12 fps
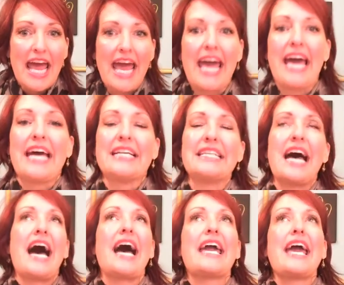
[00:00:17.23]
and
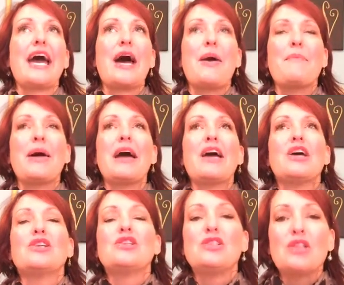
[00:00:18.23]
I am
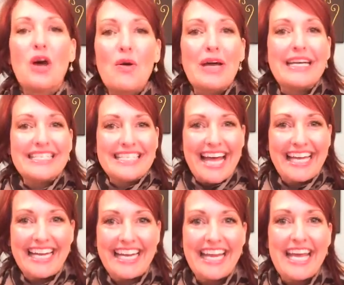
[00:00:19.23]
so
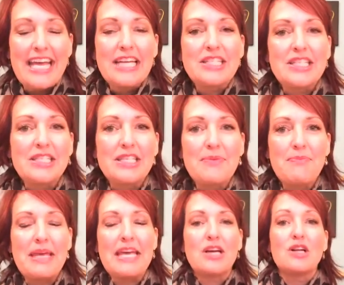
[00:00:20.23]
excited just to
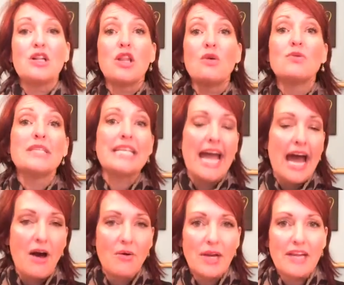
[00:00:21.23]
be closing
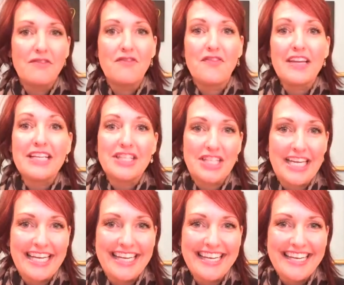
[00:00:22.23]
out and
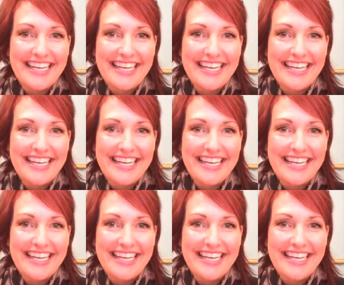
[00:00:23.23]
finishing